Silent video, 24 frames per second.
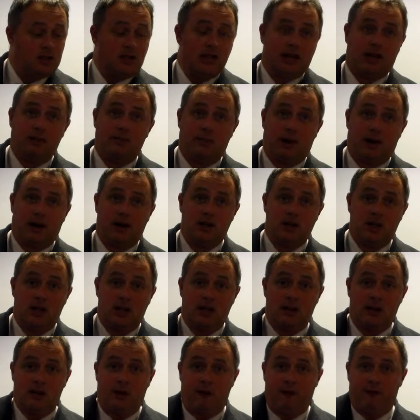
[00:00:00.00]
Second part,
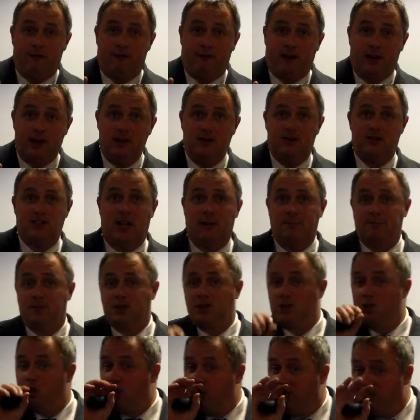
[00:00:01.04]
5
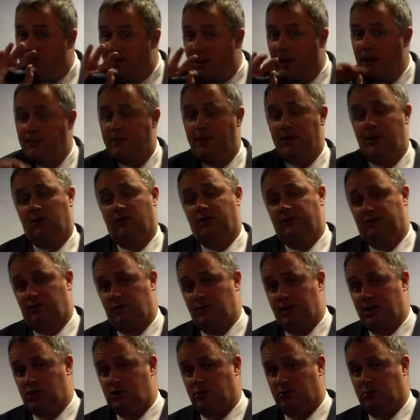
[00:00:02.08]
steps to developing your
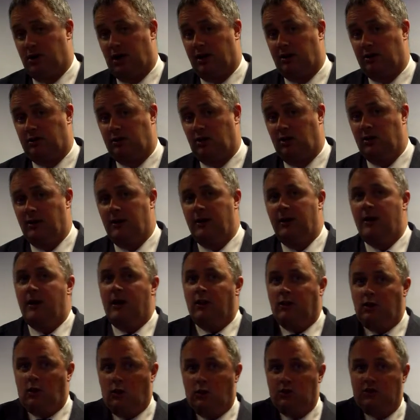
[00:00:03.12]
information product.
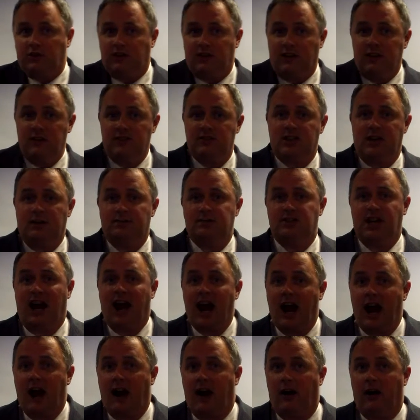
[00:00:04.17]
Those 5
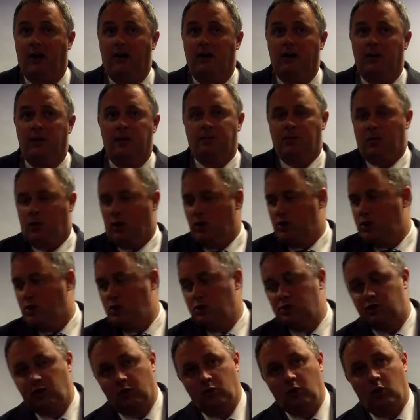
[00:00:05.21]
steps are:
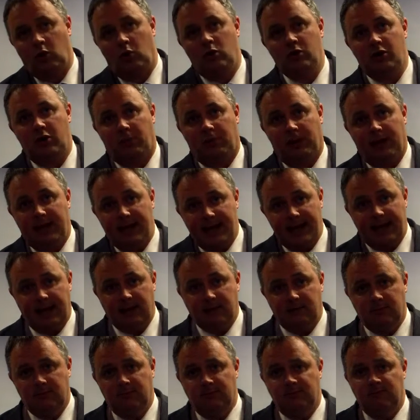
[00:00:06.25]
choose the role you're
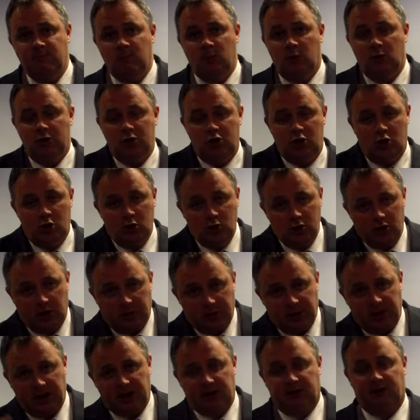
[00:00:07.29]
playing, choose
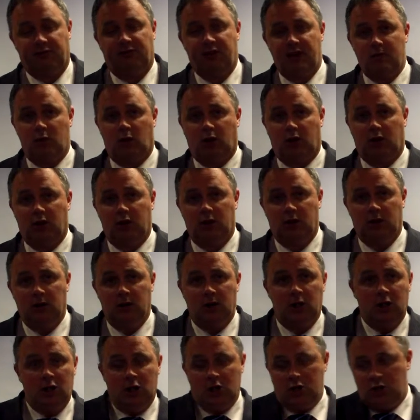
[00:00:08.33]
your product framework,
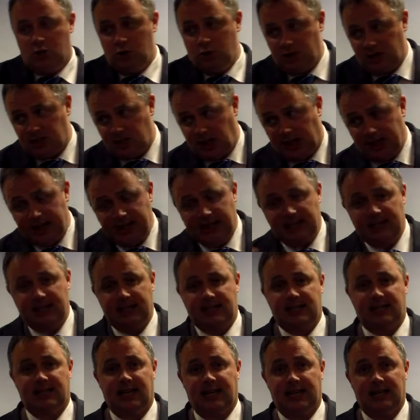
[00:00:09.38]
choose a title
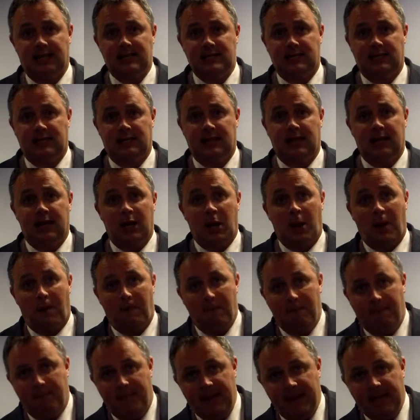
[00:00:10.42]
that sells,
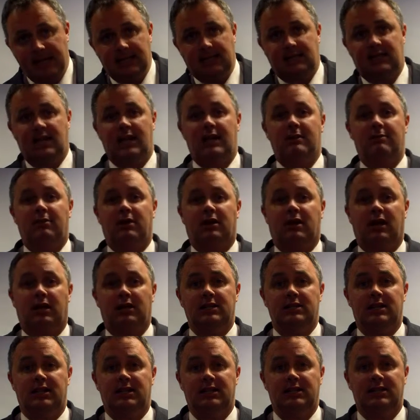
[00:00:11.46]
build a table of
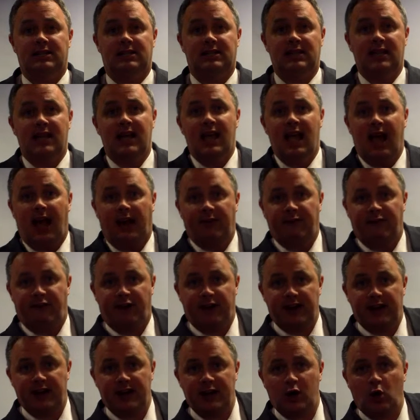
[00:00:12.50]
contents, and
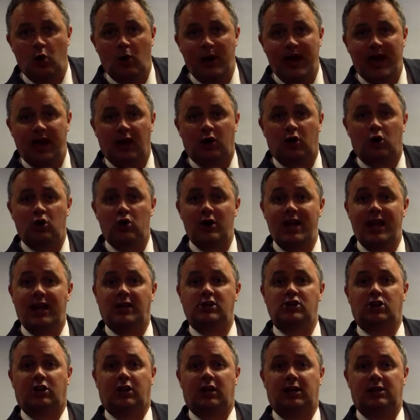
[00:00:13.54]
finally go away and
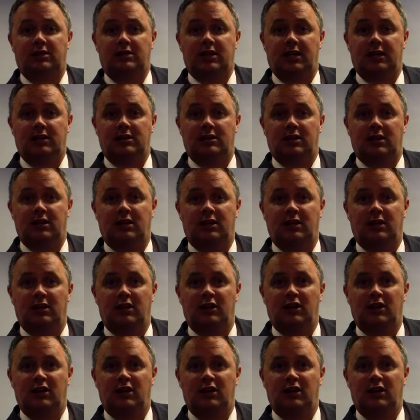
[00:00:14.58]
create your content.